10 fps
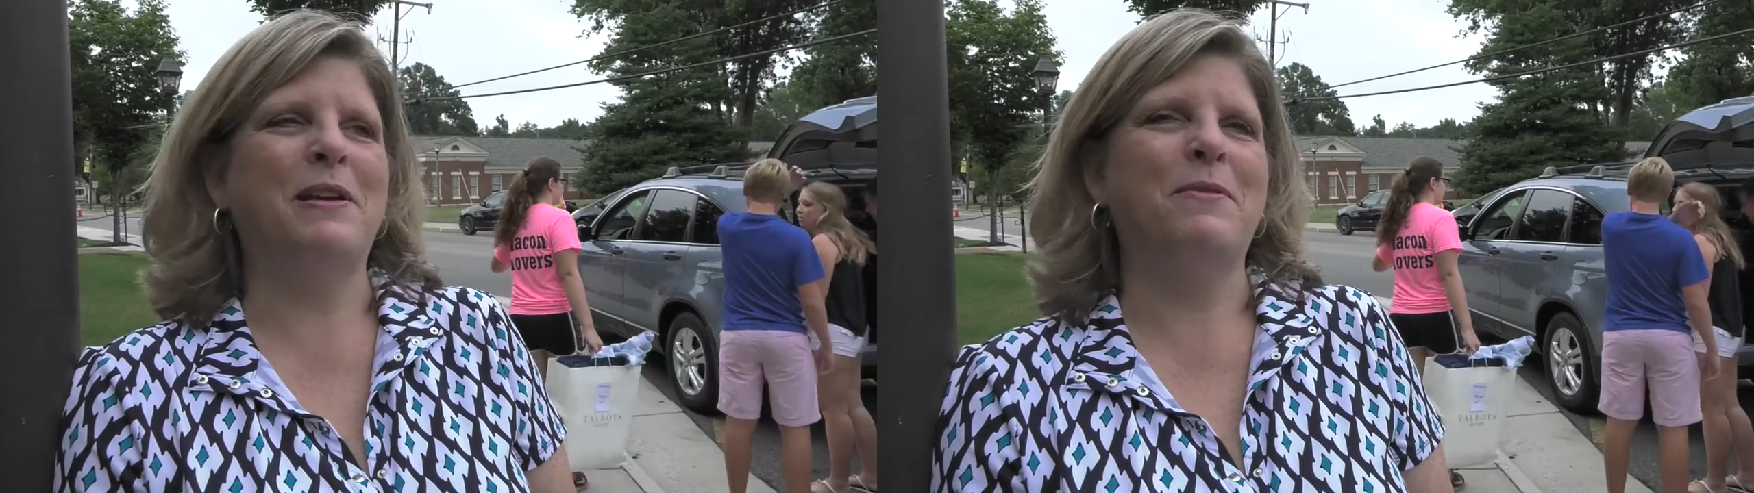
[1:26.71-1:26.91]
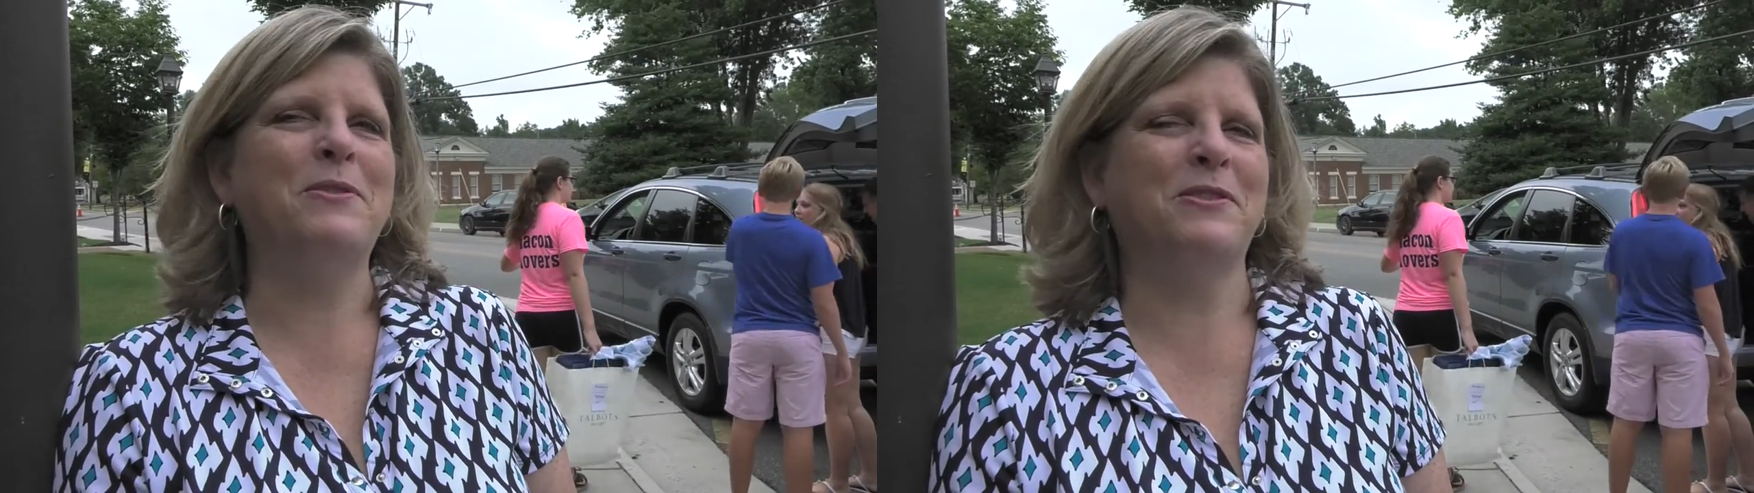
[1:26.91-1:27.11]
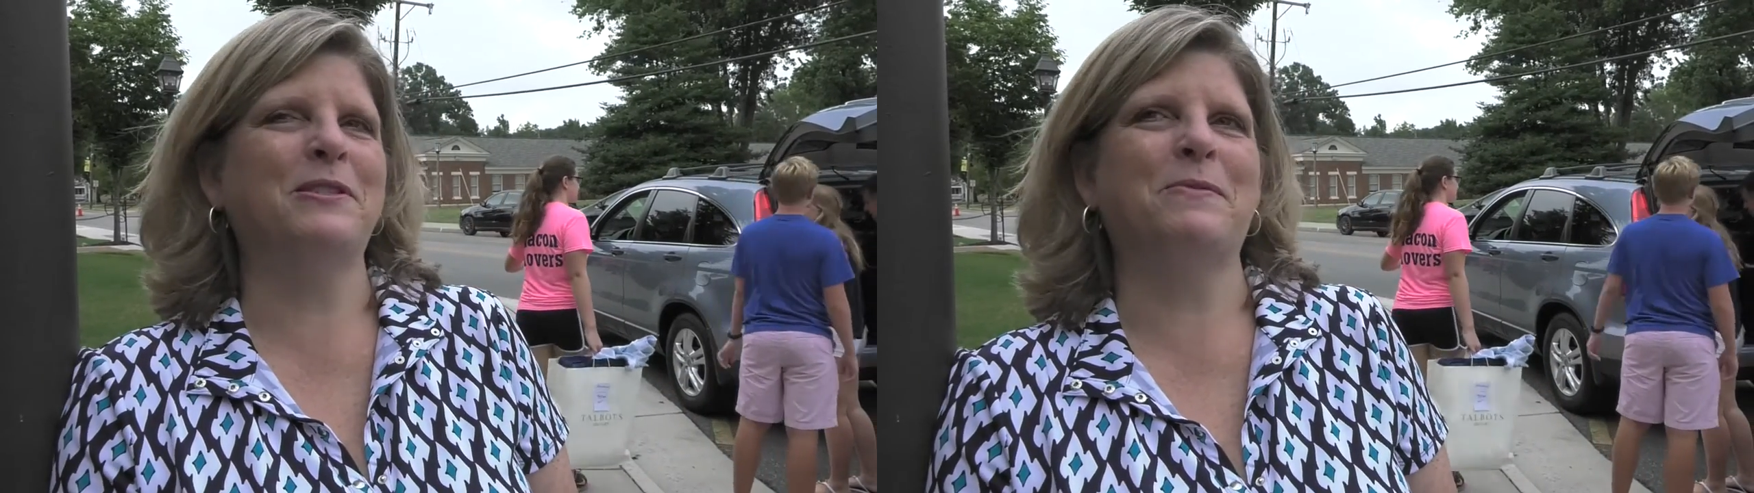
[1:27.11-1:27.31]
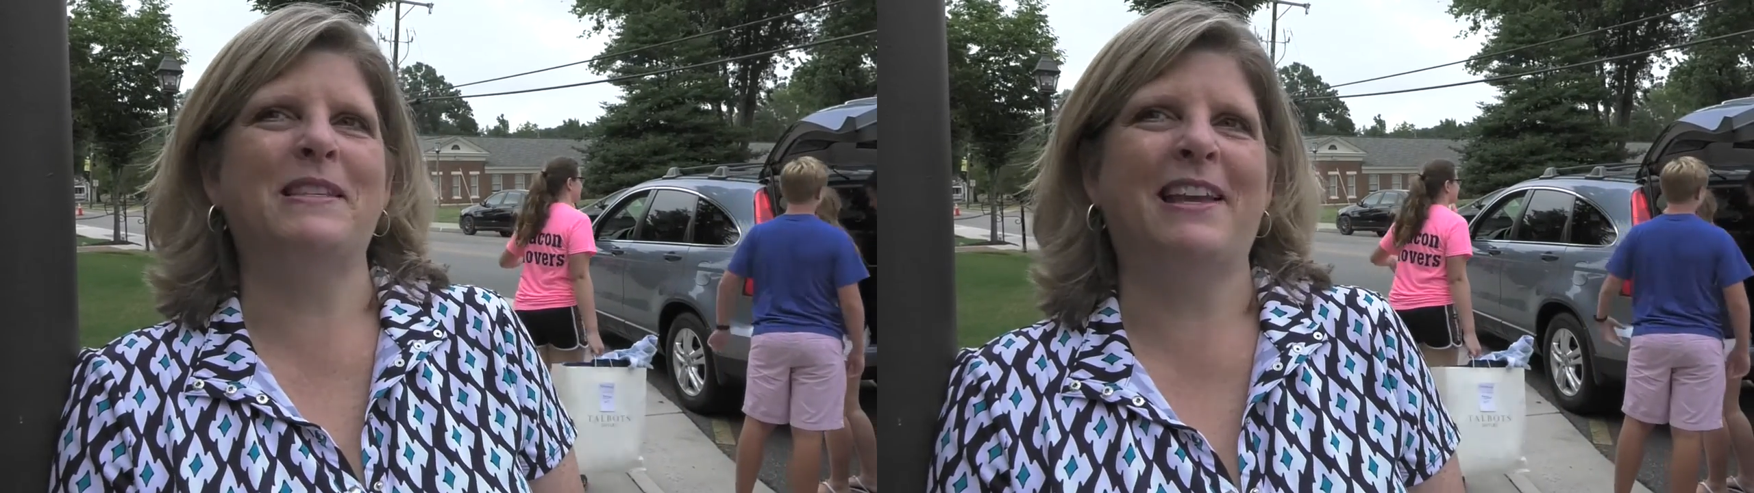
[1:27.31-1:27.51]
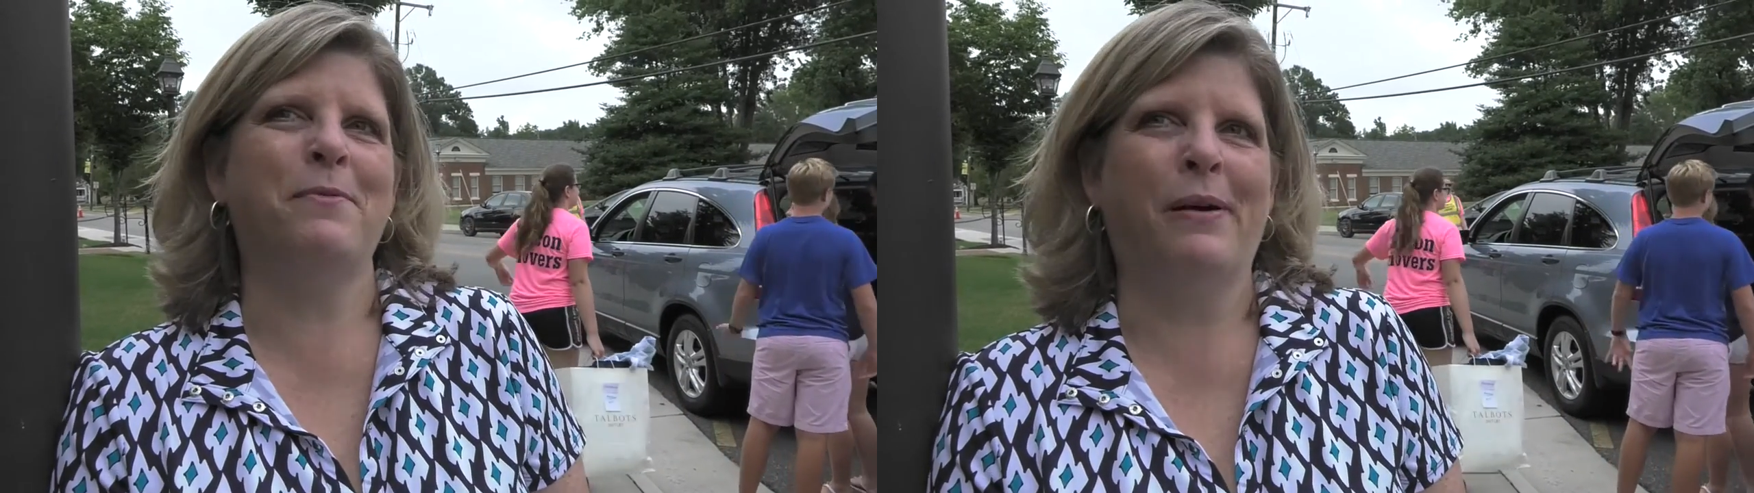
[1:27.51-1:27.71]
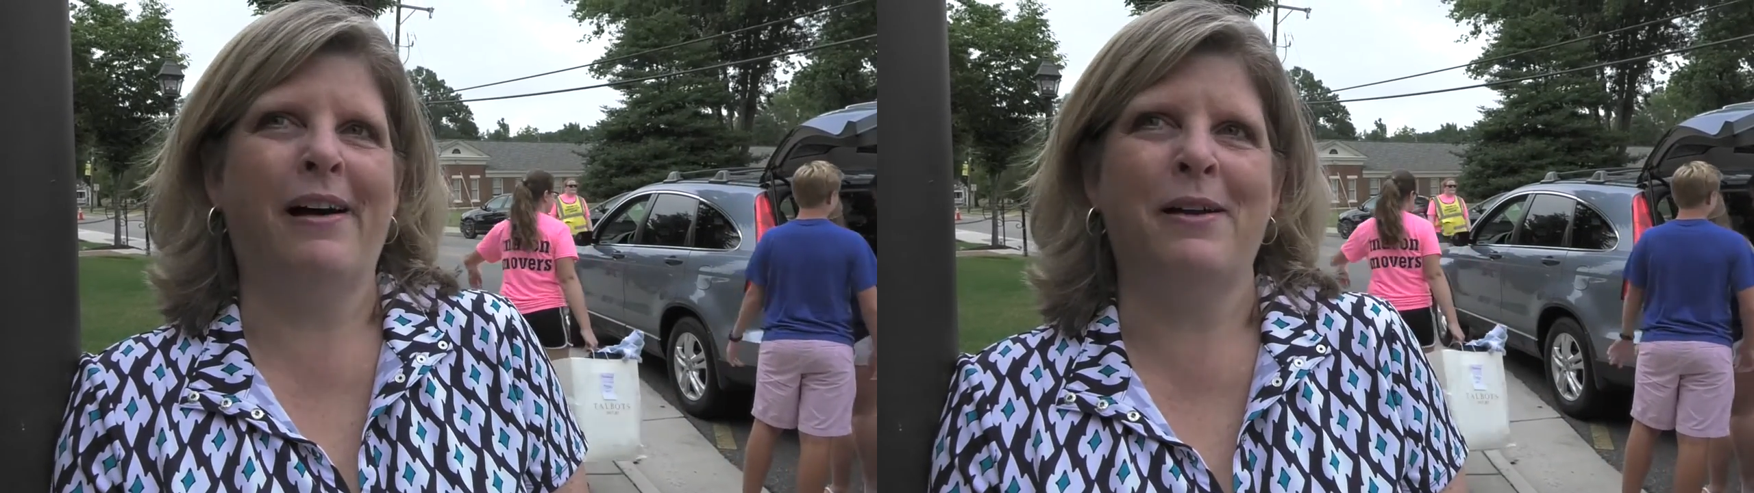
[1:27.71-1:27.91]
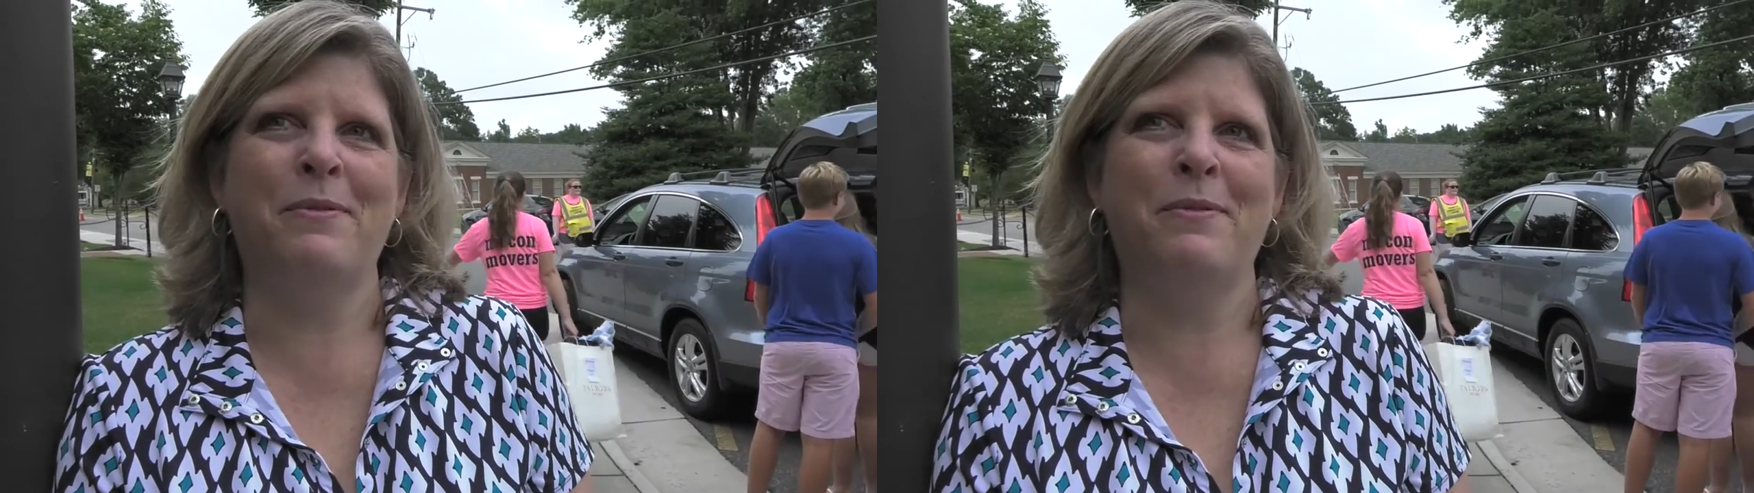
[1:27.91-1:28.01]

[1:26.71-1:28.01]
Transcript: emotional as we say goodbye,